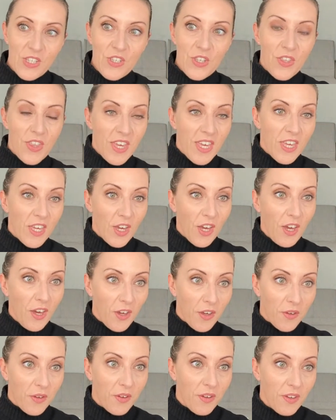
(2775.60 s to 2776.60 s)
there you
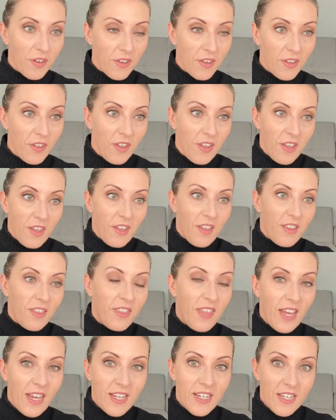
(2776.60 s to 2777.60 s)
go.
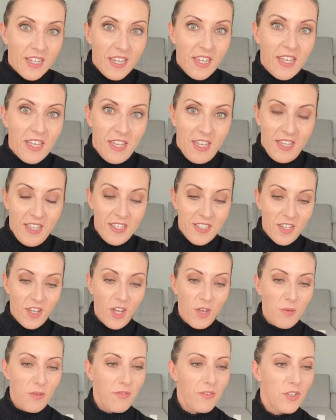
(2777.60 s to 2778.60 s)
That is, I
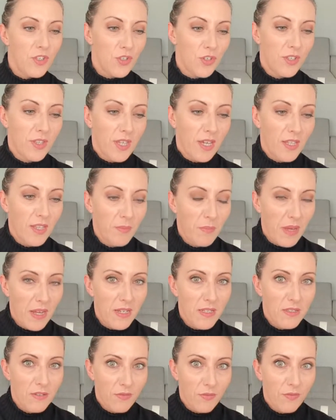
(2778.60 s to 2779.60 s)
hope you've enjoyed that. The
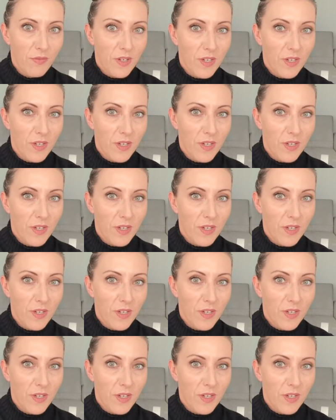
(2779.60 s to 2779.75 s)
Palace of,